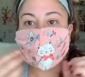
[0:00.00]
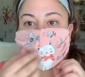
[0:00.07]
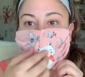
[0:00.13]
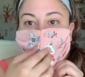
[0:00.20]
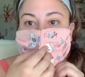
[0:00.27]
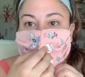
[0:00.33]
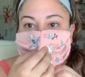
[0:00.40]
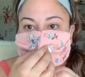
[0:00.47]

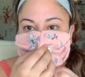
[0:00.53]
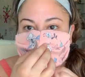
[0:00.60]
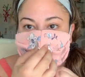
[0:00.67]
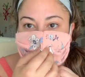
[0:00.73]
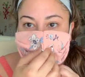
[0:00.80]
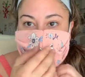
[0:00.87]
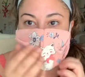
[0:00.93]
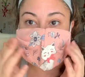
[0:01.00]
something
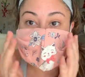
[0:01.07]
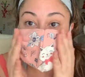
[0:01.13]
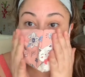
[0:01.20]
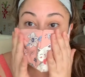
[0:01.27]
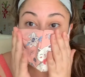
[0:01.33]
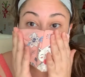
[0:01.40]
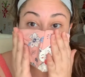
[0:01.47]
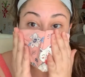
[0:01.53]
and I just
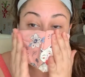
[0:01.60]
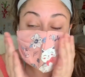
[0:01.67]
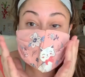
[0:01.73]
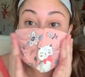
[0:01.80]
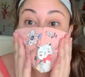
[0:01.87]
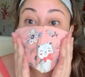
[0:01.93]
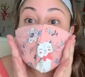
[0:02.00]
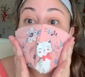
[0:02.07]
kind of like run
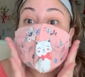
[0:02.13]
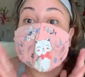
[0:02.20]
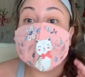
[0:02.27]
away